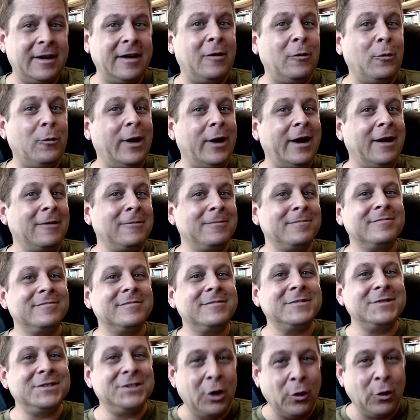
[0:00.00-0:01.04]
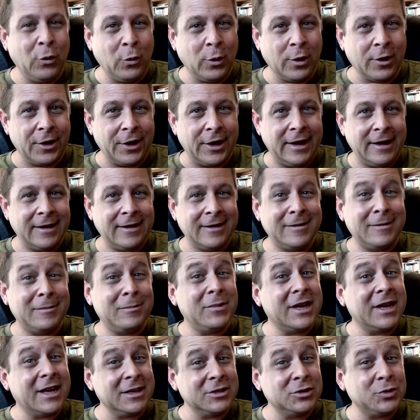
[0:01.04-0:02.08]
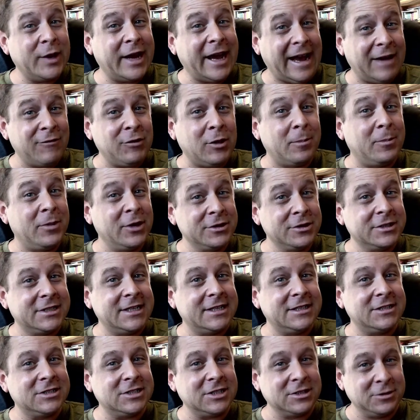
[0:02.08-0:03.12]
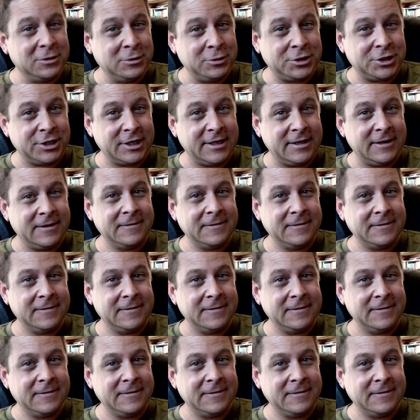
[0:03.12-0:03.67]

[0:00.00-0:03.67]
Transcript: Well, don't worry, because we have a built in solution.